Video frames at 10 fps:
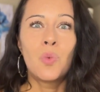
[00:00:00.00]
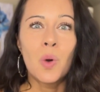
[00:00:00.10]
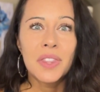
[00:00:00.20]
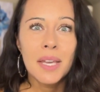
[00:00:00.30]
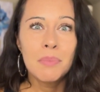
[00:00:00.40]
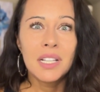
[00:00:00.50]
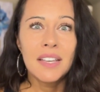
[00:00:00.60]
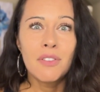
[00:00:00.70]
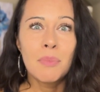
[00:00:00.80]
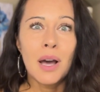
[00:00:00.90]
what they
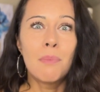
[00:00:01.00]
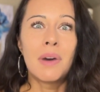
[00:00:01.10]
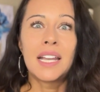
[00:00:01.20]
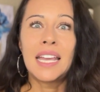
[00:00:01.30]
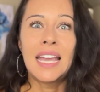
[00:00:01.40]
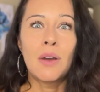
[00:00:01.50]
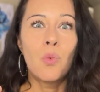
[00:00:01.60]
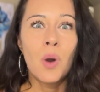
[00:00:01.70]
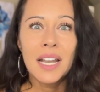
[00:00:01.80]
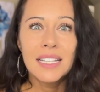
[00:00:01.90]
believe about money,
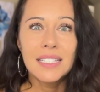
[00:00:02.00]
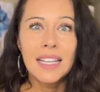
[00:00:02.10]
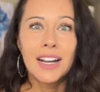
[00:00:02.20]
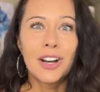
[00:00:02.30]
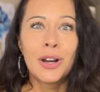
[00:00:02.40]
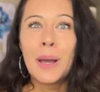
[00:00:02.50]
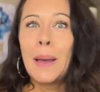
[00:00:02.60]
what is their